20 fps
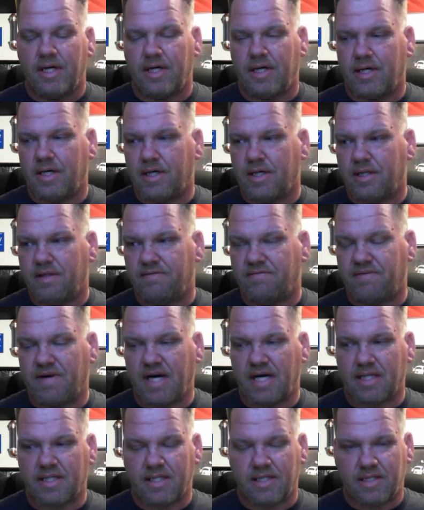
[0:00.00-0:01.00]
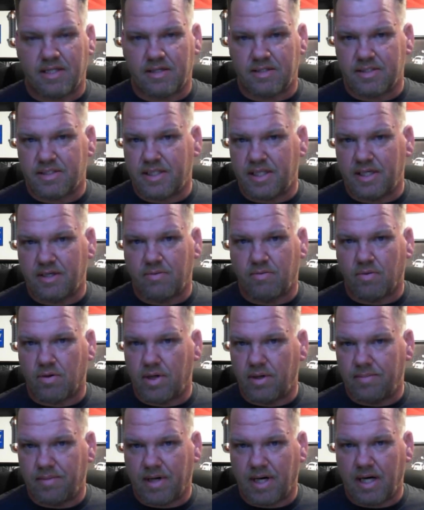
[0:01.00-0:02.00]
Uh, the fact that there's the
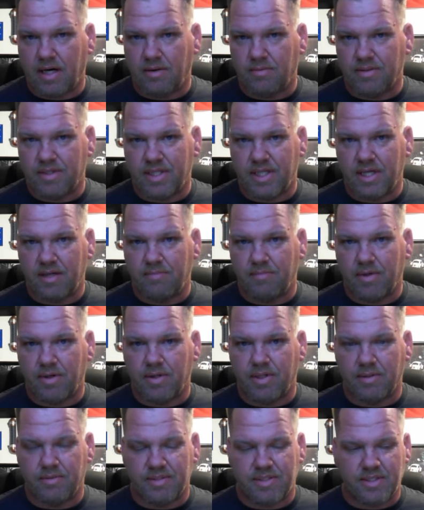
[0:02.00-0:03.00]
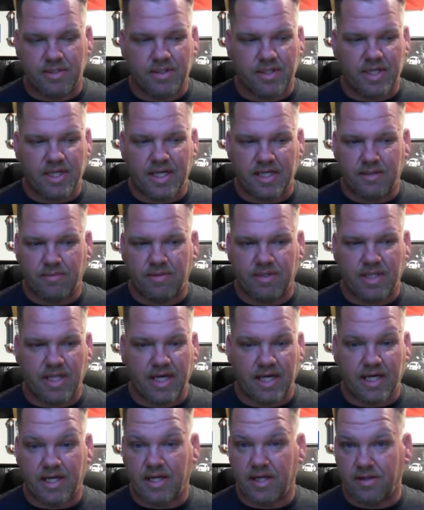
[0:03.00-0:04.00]
quarry pile with the hip bone that was still connected with
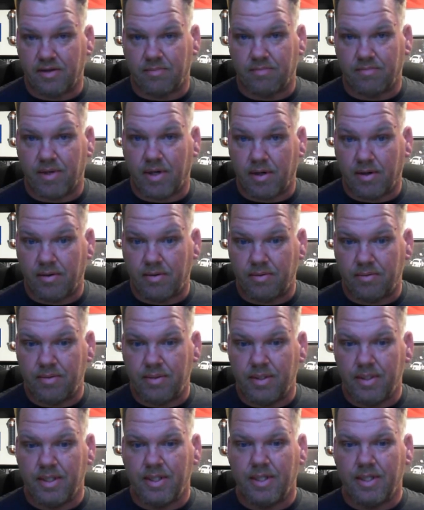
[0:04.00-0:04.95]
like another bone,